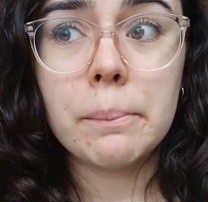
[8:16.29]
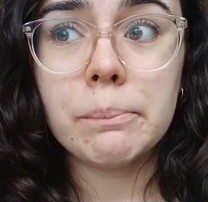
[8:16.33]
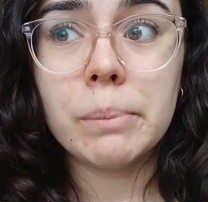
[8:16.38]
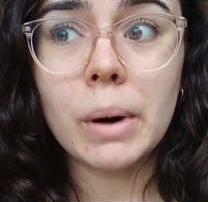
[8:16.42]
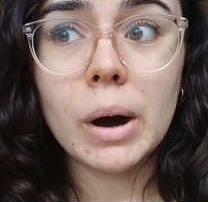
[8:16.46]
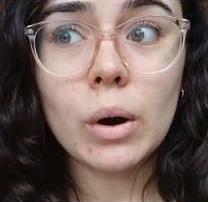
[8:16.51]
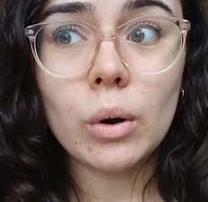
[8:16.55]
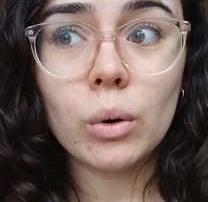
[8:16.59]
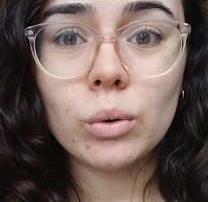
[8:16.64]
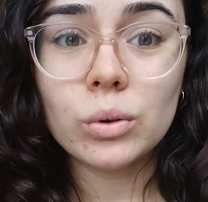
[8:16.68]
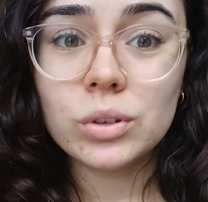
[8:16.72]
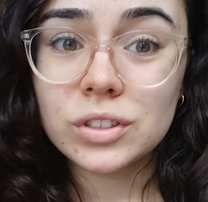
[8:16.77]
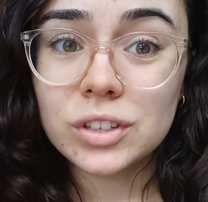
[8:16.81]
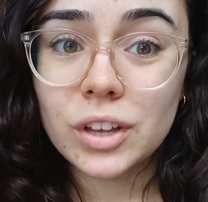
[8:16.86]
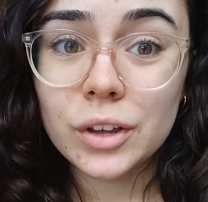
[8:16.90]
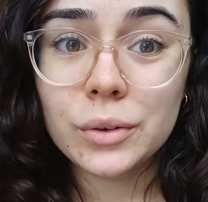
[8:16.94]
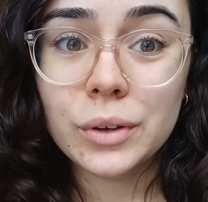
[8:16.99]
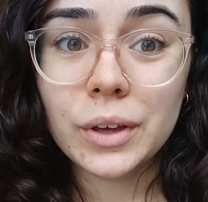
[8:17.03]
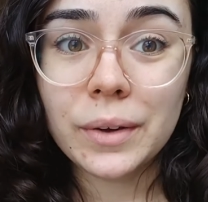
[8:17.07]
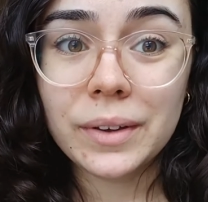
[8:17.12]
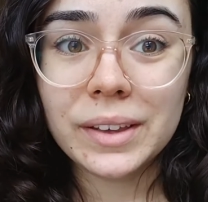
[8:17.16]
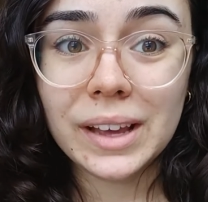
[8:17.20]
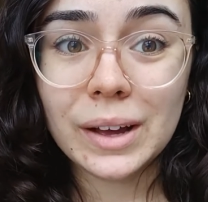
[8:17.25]
But
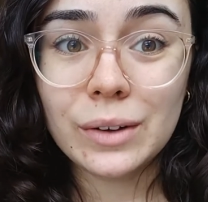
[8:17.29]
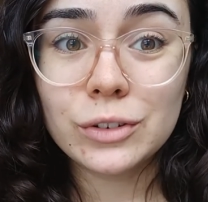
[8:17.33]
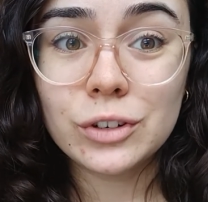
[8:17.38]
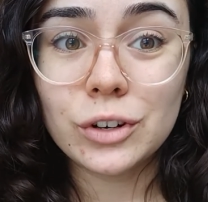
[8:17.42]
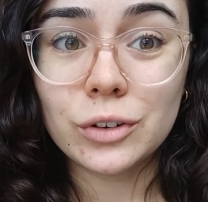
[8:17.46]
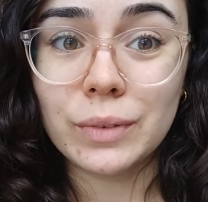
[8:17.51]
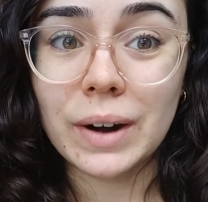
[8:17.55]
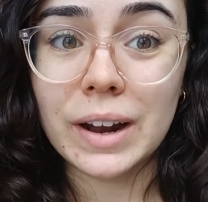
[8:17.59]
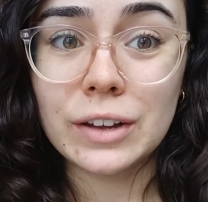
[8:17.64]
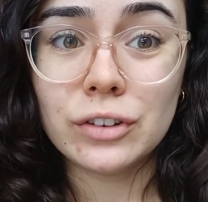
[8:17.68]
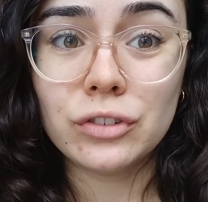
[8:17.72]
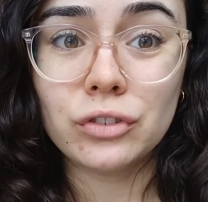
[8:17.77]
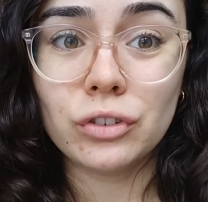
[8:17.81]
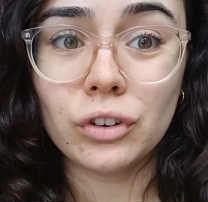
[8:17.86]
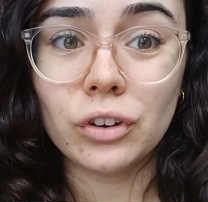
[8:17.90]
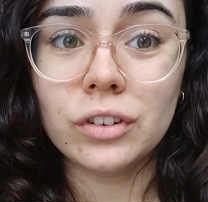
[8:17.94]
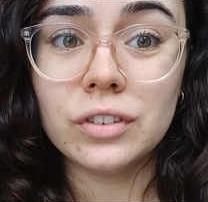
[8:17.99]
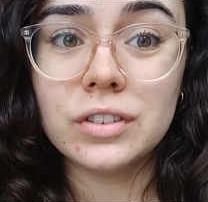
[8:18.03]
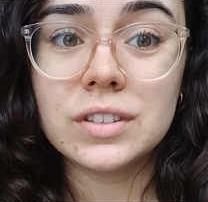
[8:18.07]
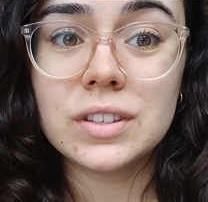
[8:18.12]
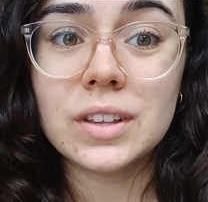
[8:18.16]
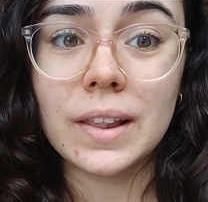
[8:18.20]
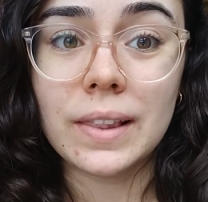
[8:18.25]
also going out to
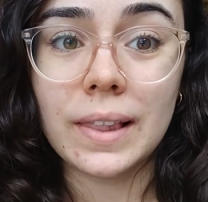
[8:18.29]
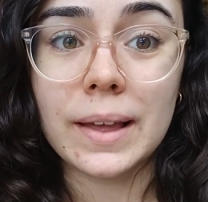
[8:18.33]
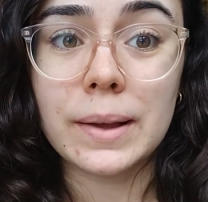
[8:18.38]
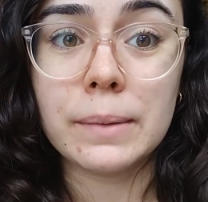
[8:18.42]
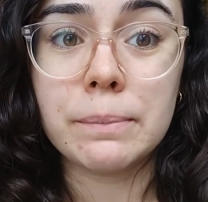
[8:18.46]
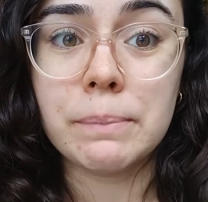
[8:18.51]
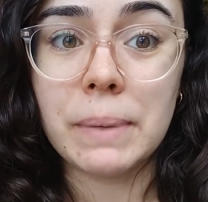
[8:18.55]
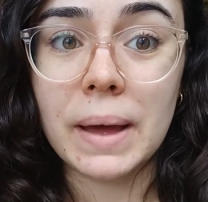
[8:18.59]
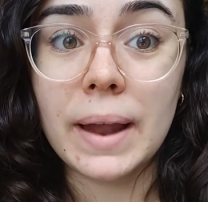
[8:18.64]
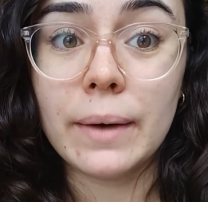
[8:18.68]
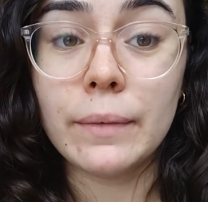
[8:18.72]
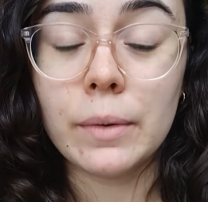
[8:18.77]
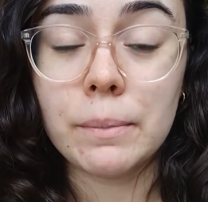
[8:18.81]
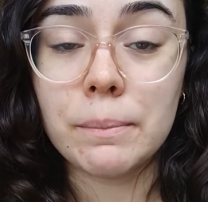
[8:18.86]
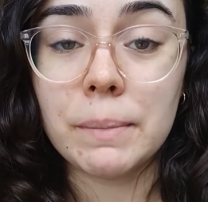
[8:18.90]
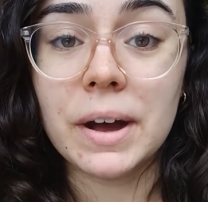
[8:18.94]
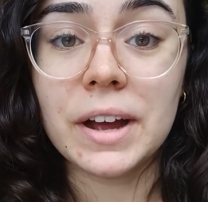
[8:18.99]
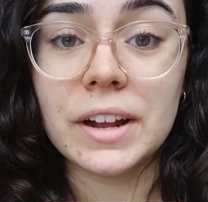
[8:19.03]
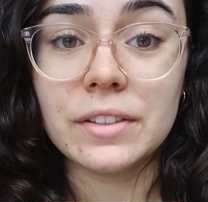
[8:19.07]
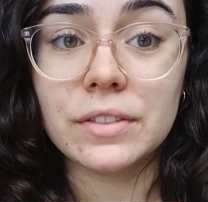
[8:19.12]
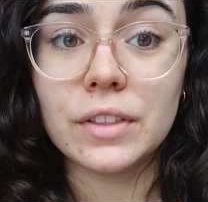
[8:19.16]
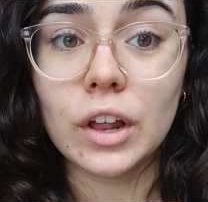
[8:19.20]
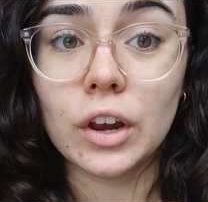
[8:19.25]
restaurants, bear in
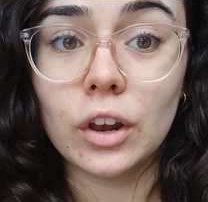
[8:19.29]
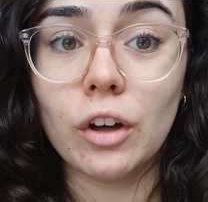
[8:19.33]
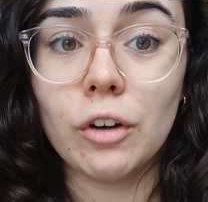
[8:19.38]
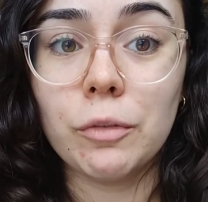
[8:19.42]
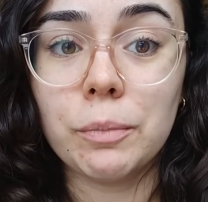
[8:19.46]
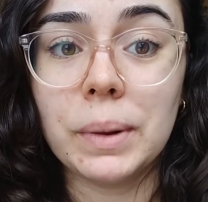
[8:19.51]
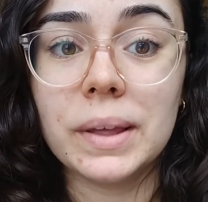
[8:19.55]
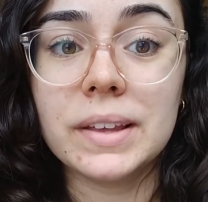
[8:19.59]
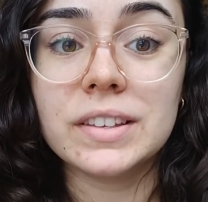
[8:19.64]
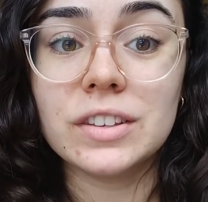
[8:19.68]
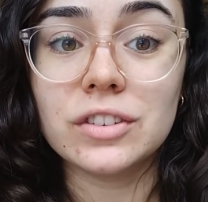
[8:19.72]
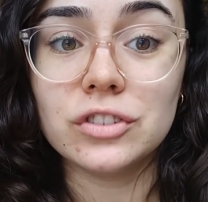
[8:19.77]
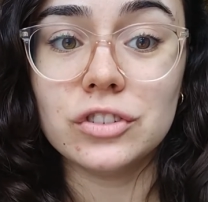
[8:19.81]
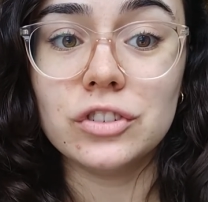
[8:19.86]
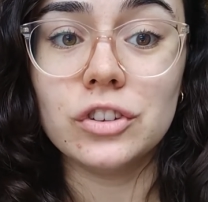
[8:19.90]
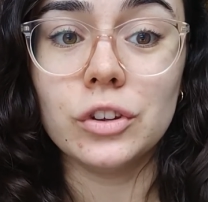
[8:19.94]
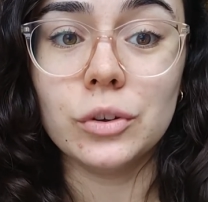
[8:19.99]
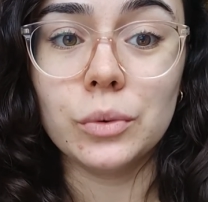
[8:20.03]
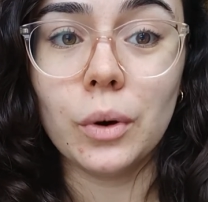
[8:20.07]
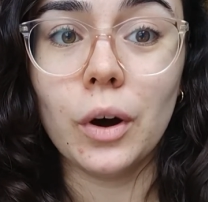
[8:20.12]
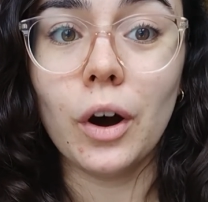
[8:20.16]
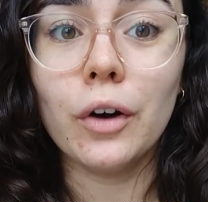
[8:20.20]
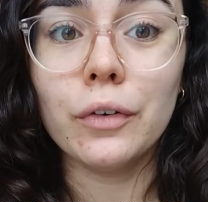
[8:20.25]
mind that a lot of places
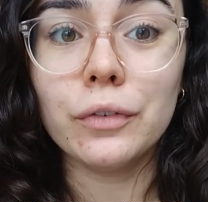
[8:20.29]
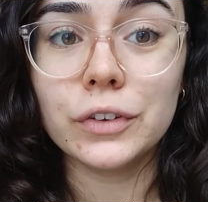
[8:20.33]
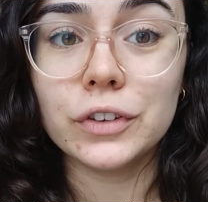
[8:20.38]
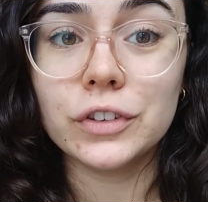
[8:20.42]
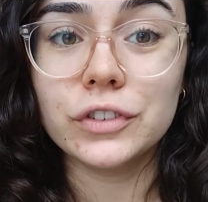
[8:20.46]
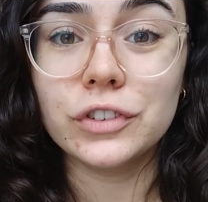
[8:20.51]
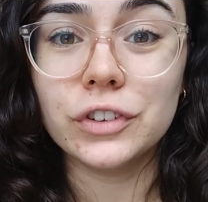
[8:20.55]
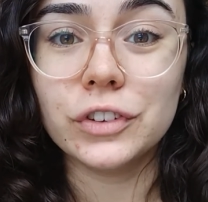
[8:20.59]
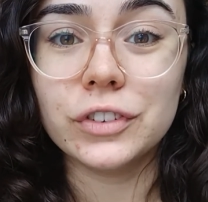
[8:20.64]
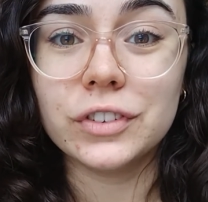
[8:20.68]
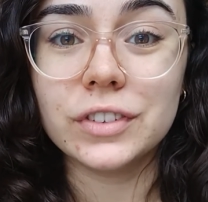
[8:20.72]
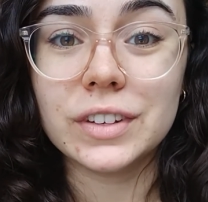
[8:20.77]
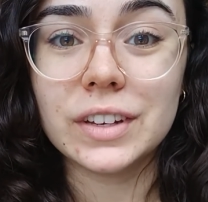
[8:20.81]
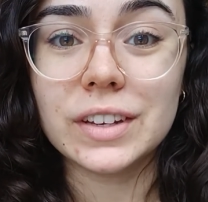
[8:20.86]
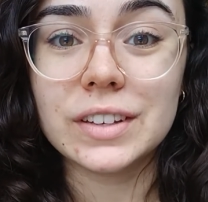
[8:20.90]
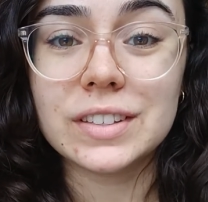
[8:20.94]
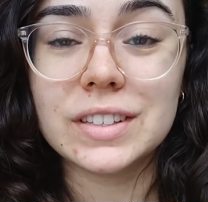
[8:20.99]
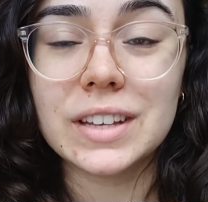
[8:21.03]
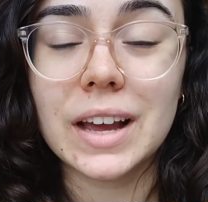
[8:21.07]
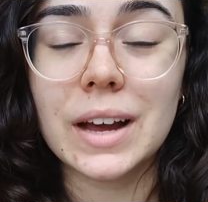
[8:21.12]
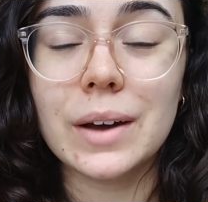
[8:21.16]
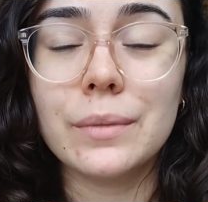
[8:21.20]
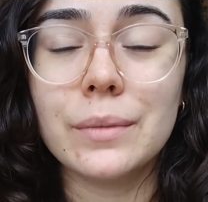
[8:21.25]
do offer student
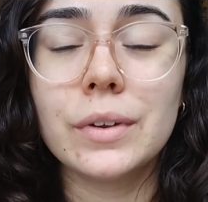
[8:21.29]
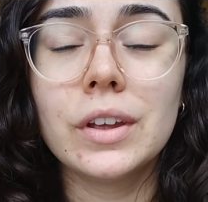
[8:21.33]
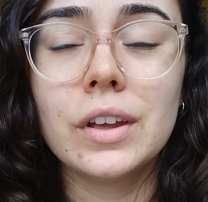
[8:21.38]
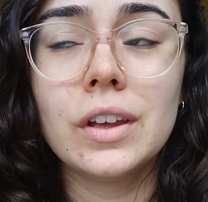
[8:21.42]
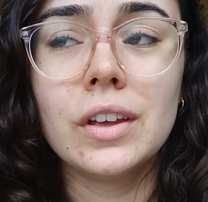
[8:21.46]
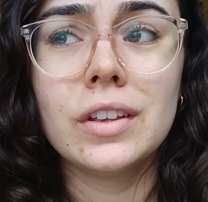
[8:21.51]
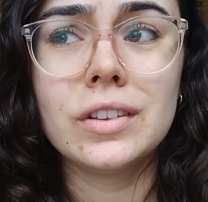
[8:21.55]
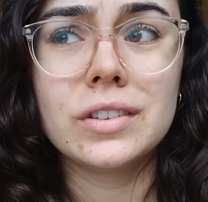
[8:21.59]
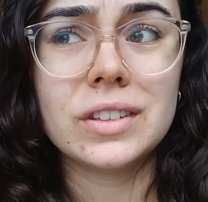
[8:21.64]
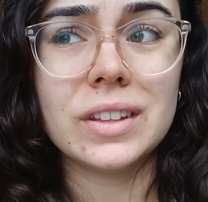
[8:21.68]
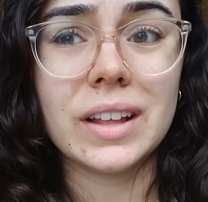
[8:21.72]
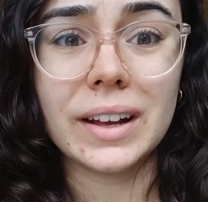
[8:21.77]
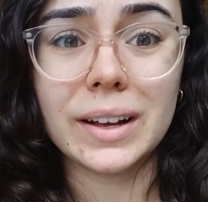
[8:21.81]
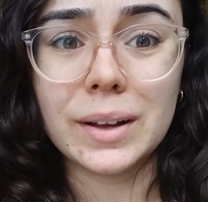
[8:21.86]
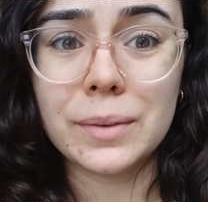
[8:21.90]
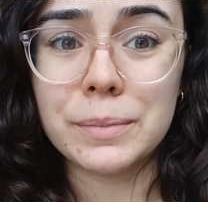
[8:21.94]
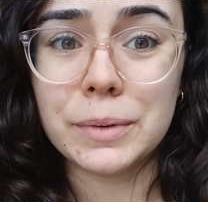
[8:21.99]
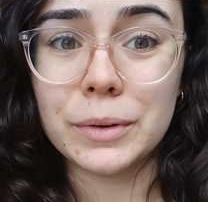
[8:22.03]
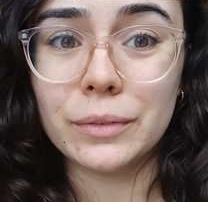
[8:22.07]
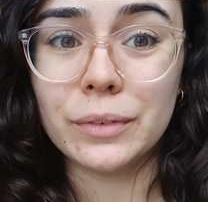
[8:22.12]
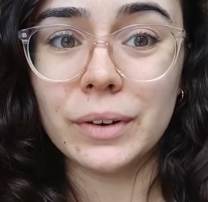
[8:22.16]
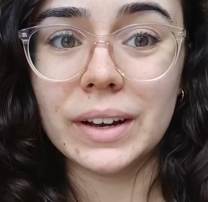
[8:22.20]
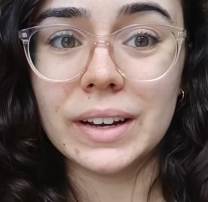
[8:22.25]
discount, so that
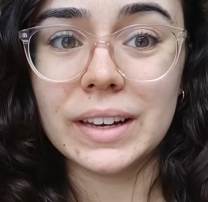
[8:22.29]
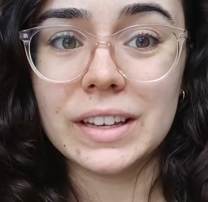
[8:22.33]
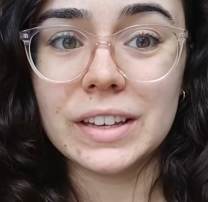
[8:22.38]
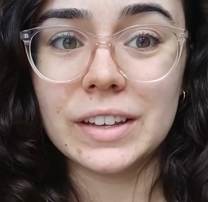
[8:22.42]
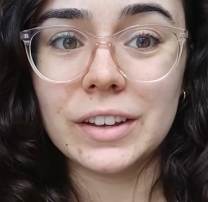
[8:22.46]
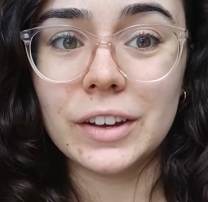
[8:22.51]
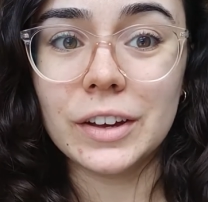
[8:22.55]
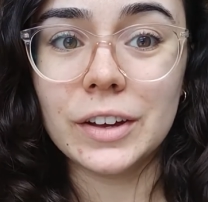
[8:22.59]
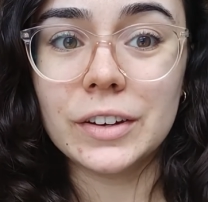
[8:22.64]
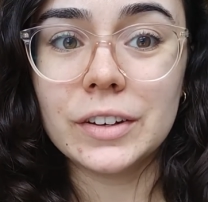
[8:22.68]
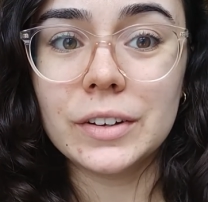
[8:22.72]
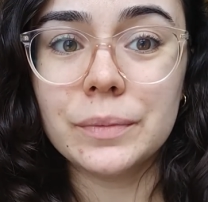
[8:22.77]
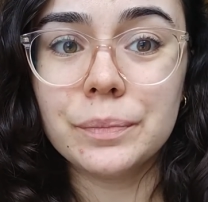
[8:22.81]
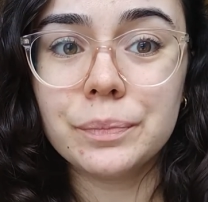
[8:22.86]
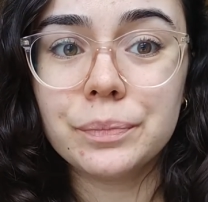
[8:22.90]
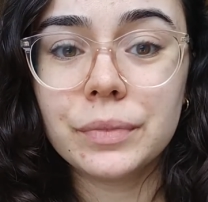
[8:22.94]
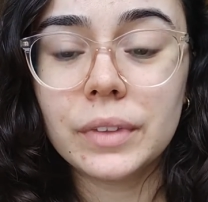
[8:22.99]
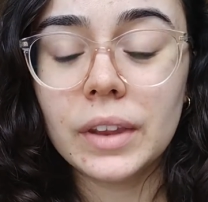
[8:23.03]
can be really good.